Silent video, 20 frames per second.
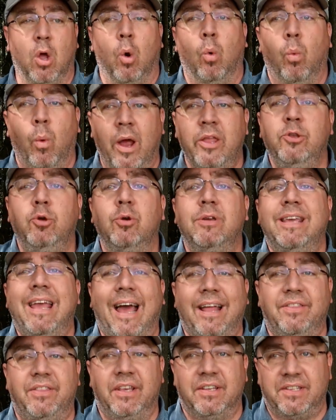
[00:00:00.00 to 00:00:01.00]
When you
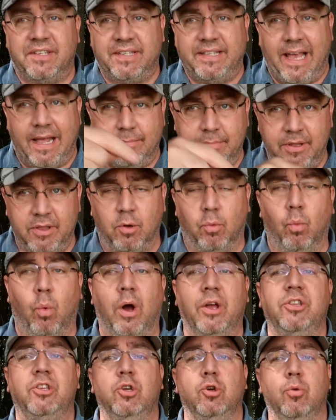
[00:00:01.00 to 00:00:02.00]
get this, send me the
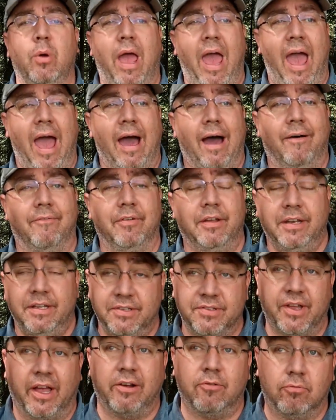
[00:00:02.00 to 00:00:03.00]
one you have. And
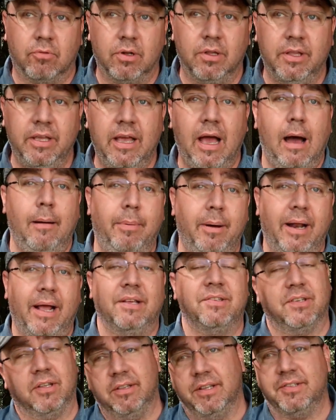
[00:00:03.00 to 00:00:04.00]
he's like, really? How about it? I
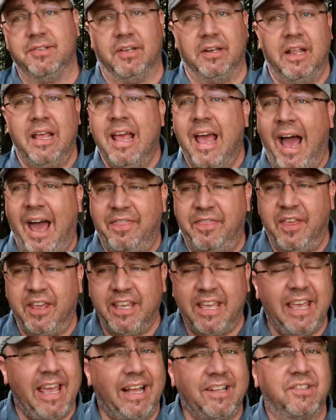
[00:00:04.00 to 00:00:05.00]
said, listen, I
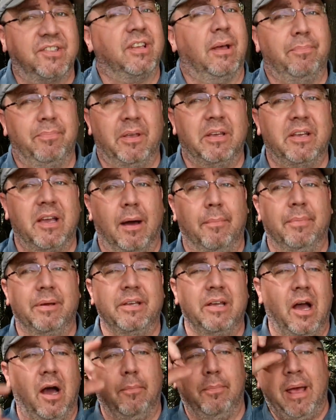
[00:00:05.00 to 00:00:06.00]
think he has something
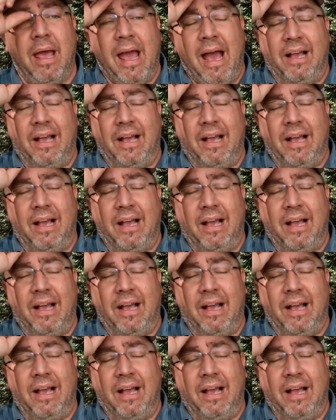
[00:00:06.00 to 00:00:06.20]
coming up.